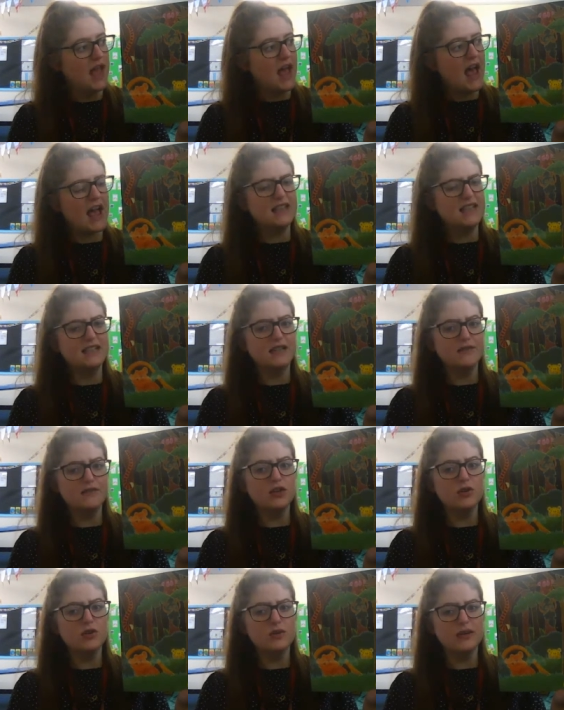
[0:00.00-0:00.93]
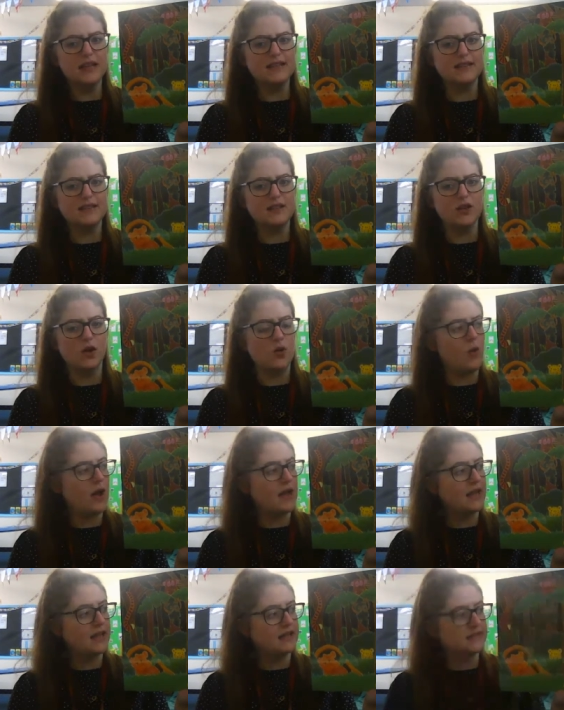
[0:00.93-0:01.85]
And if you listen
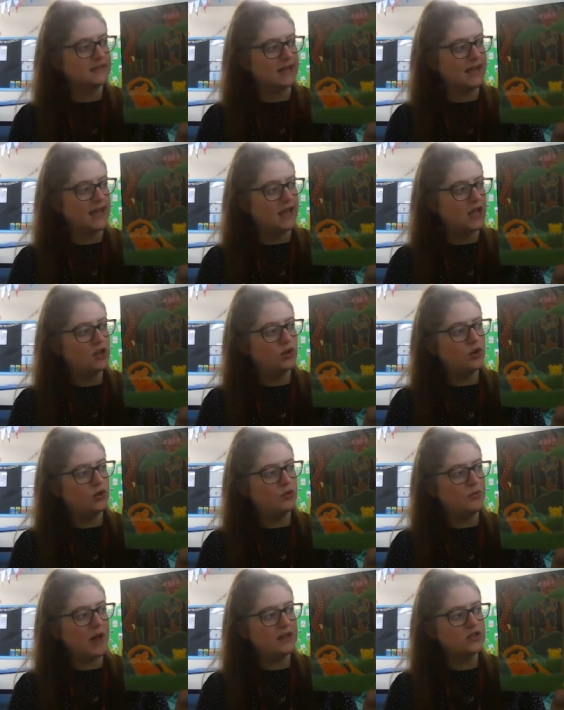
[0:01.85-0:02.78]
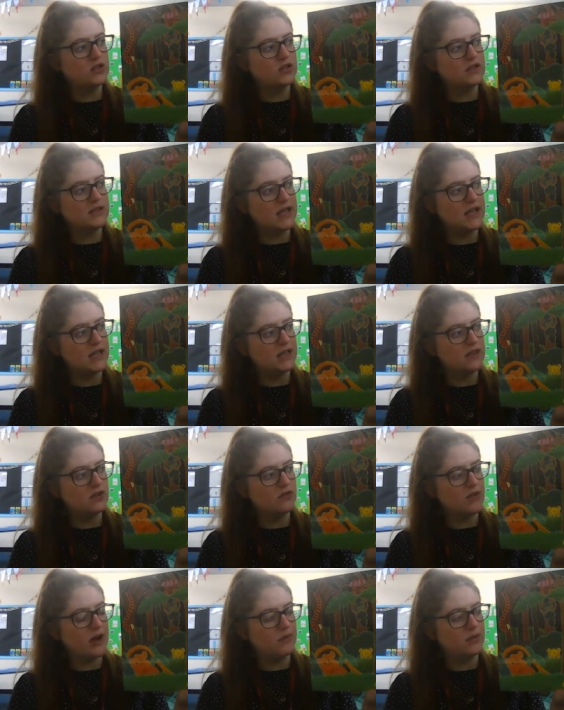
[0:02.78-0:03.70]
quietly, you might just hear the
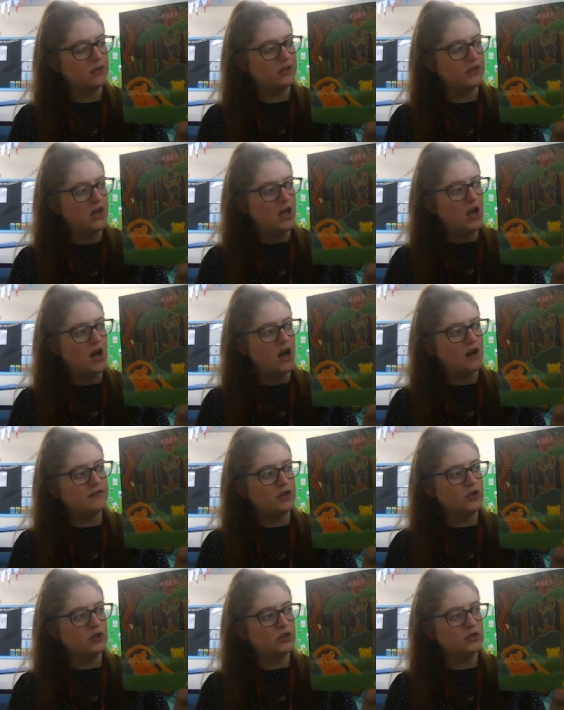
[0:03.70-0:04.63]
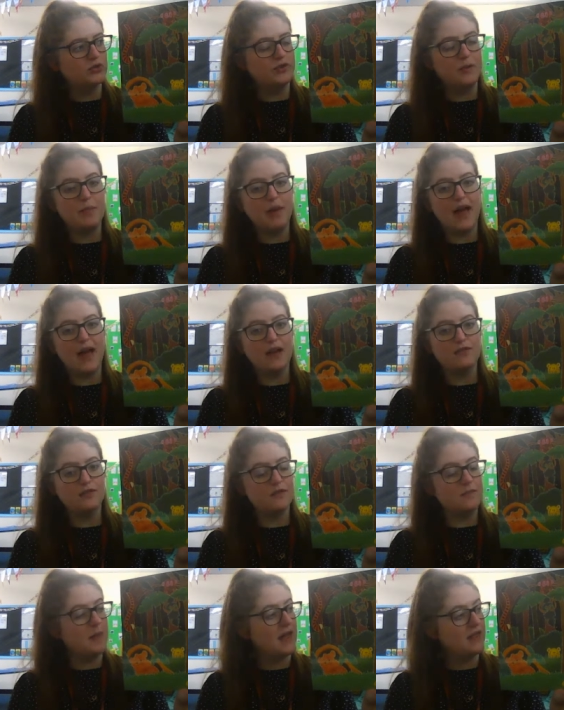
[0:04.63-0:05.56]
growl of a hungry pair
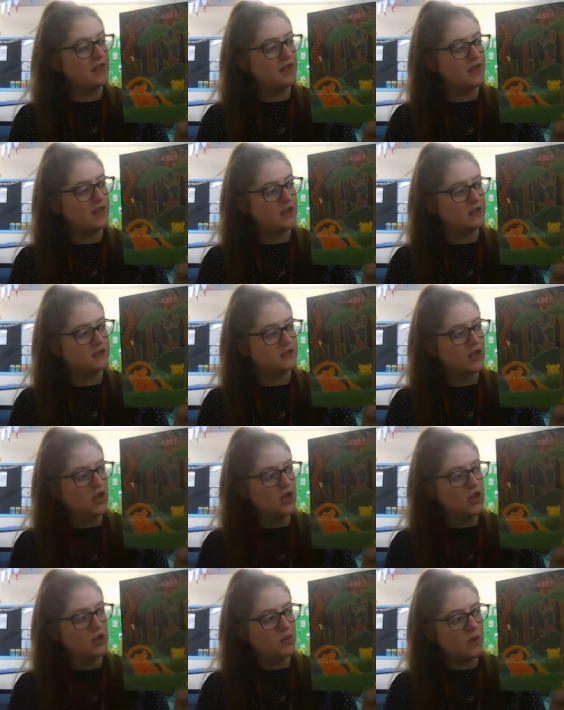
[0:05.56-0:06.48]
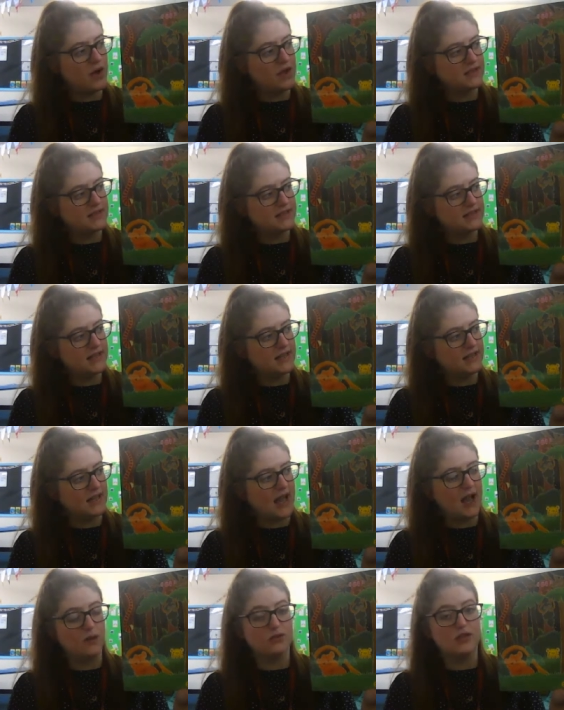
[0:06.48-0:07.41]
of panthers who are still
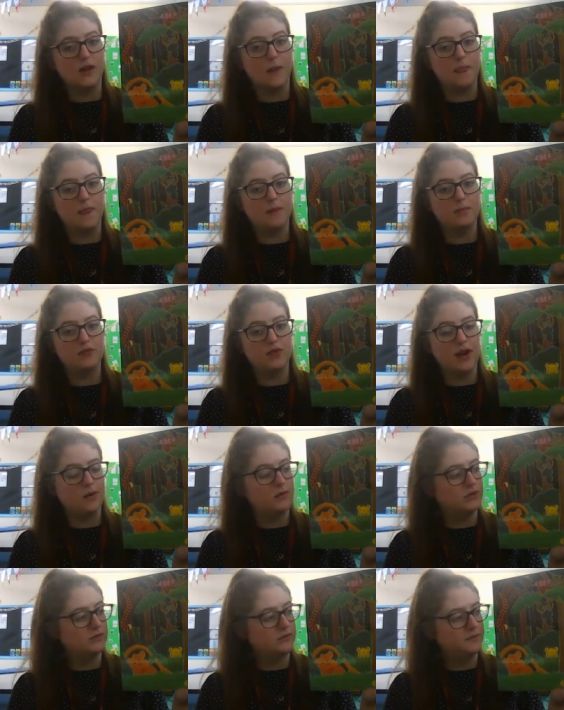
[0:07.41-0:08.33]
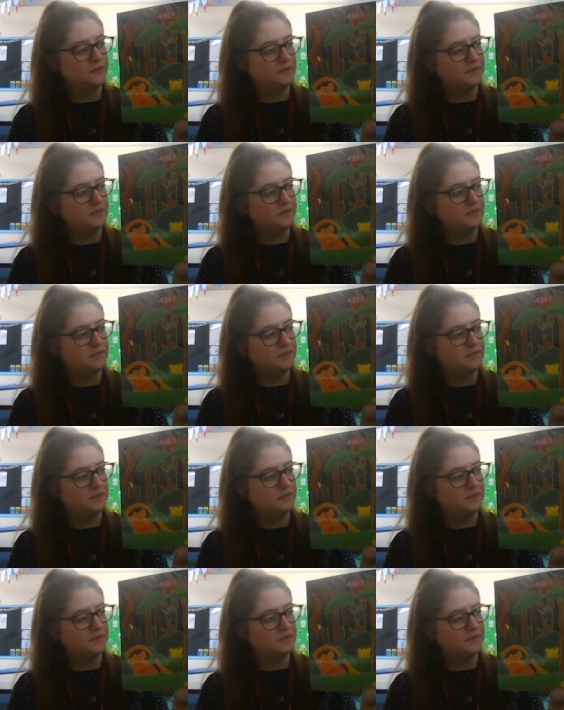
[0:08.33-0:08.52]
out on the prowl.